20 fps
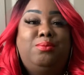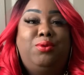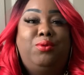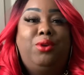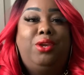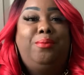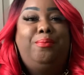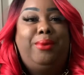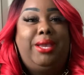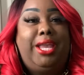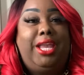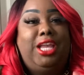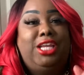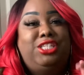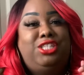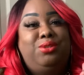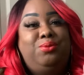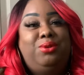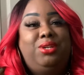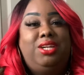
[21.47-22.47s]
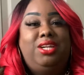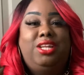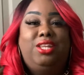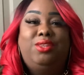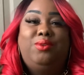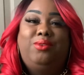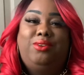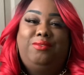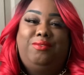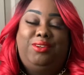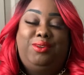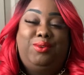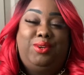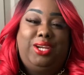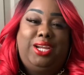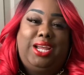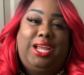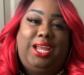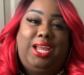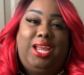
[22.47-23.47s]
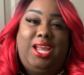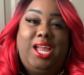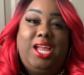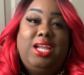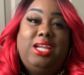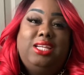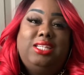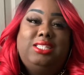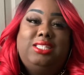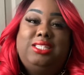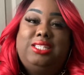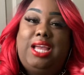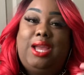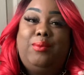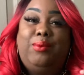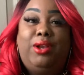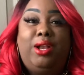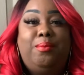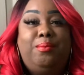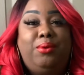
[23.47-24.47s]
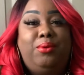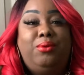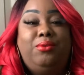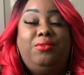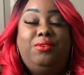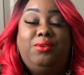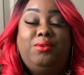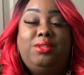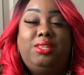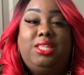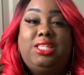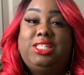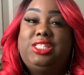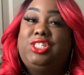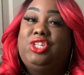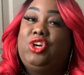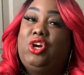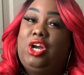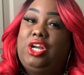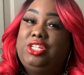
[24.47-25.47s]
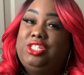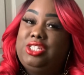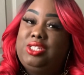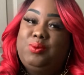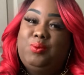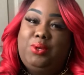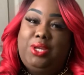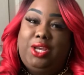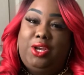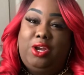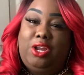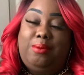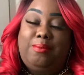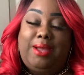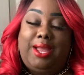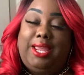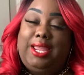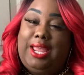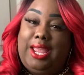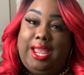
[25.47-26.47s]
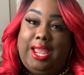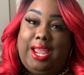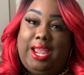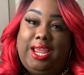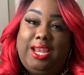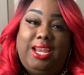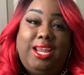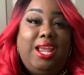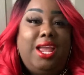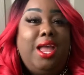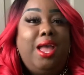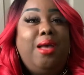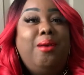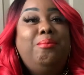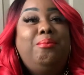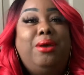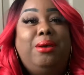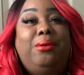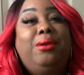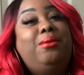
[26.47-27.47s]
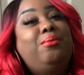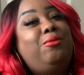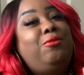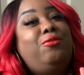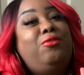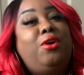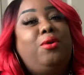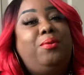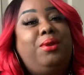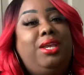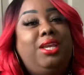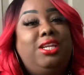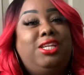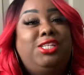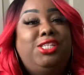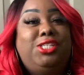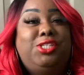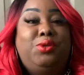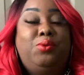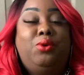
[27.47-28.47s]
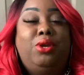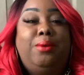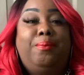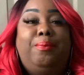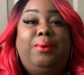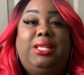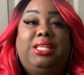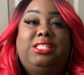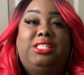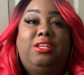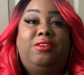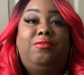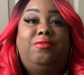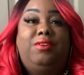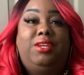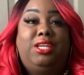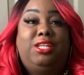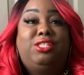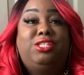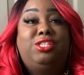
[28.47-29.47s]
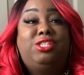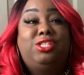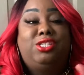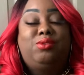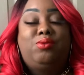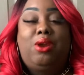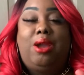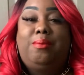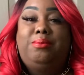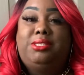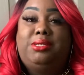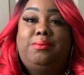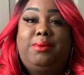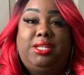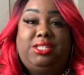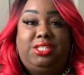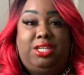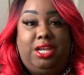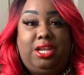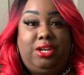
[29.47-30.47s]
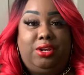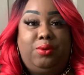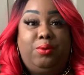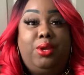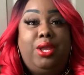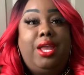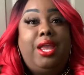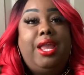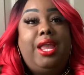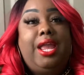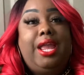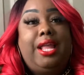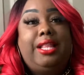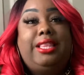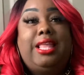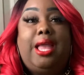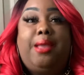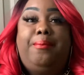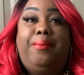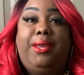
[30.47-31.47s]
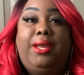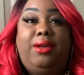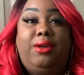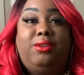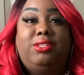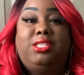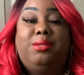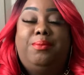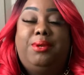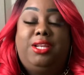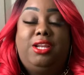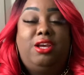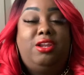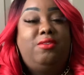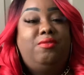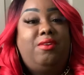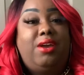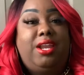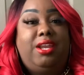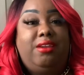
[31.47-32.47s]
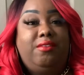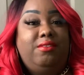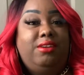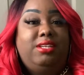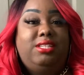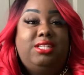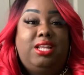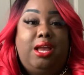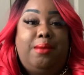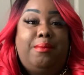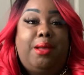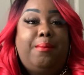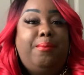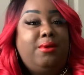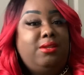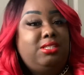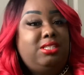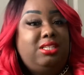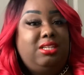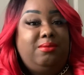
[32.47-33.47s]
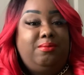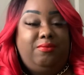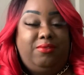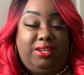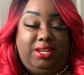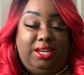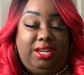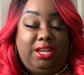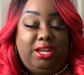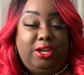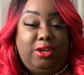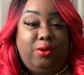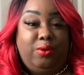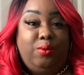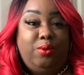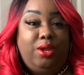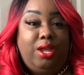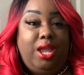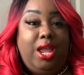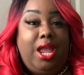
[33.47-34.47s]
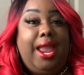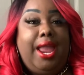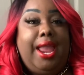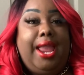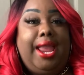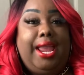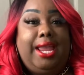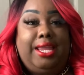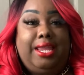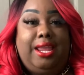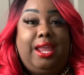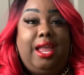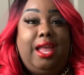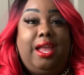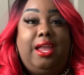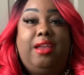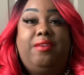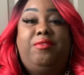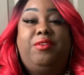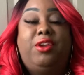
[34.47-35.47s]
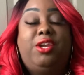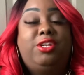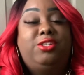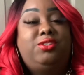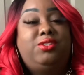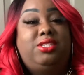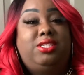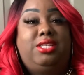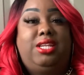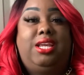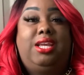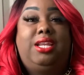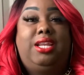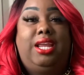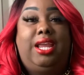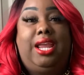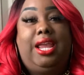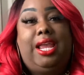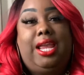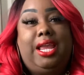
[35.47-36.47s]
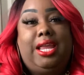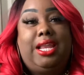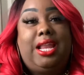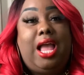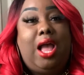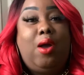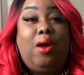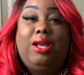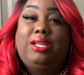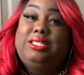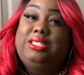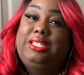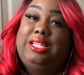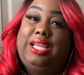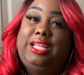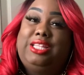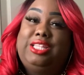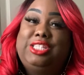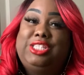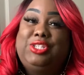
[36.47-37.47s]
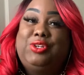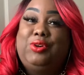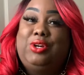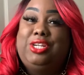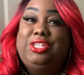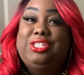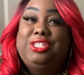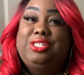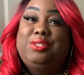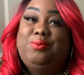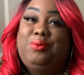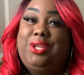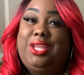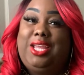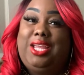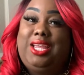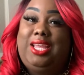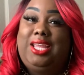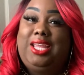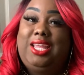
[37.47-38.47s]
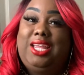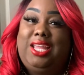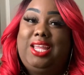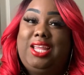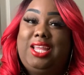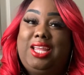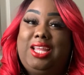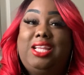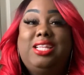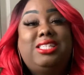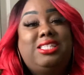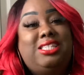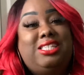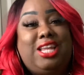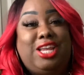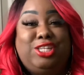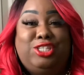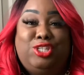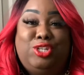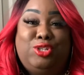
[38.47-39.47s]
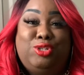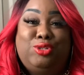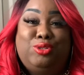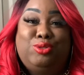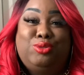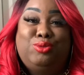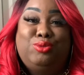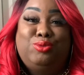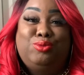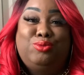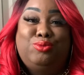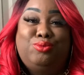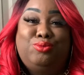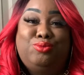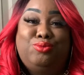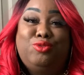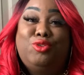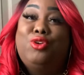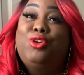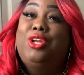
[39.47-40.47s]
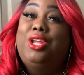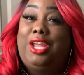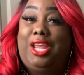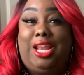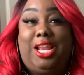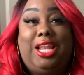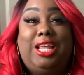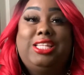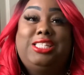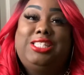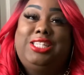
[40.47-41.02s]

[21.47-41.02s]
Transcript: Marie back at you with another review today. Today we're going to be reviewing this gorgeous wig on my head. But before we get into it, please don't forget to subscribe to my channel. Hit that bell to be notified every time I post a video. And yeah, if you're interested in how I slayed this gorgeous wig, stay tuned and let's